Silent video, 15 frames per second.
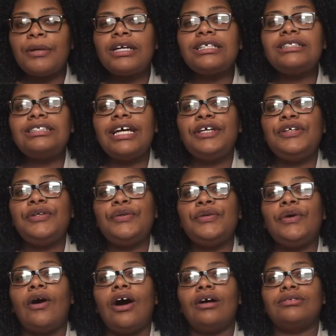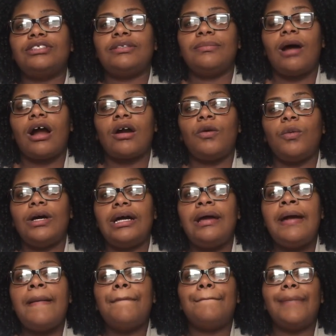I going to tell you on tomorrow what
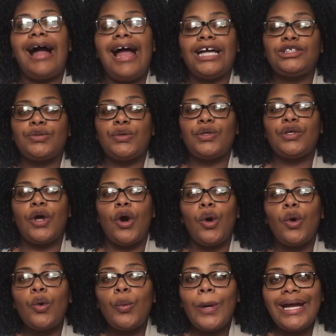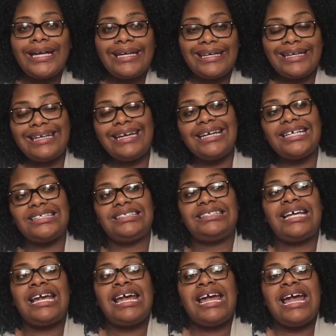my actual goal weight is
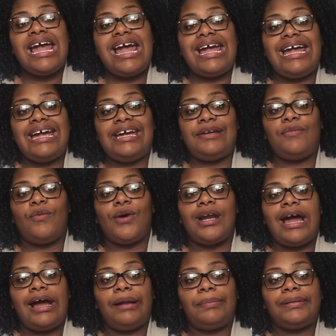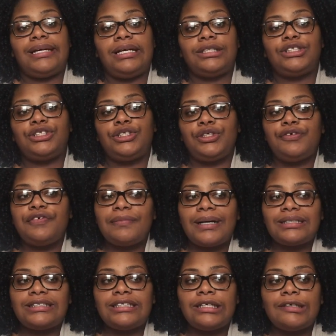and what I plan to do for
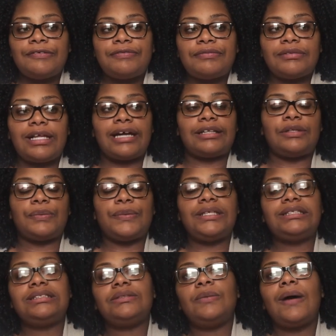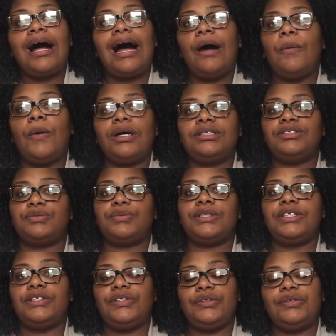myself. Like the reason why I want to
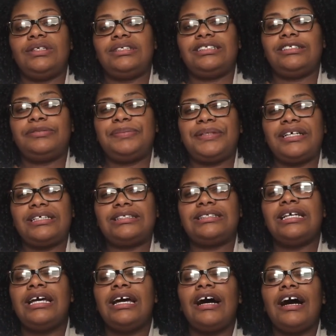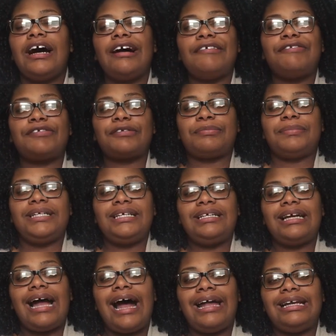really do this is because um, for
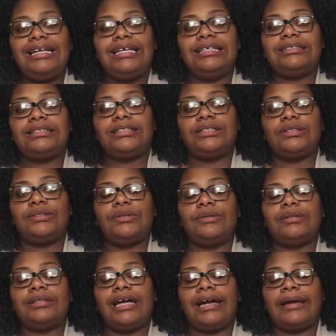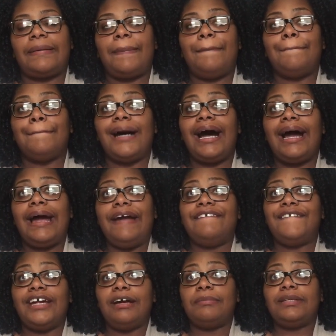me, I need to like my
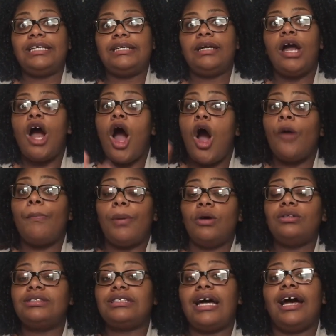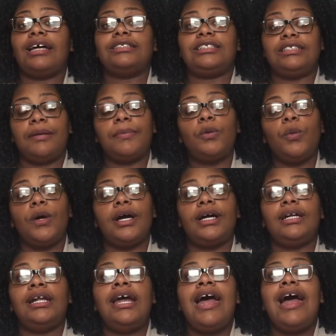family on both sides. Number
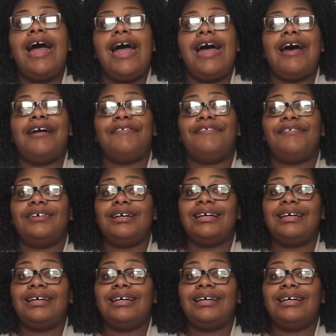one, have